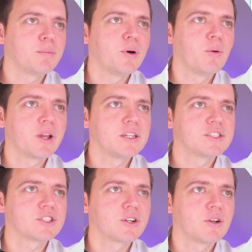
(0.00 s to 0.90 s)
to put one of
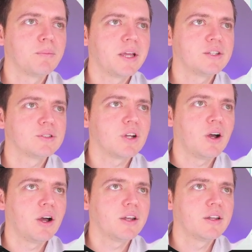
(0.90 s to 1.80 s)
these circle menus
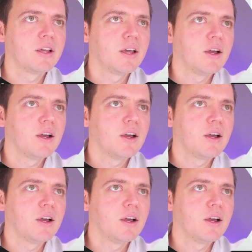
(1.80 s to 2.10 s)
on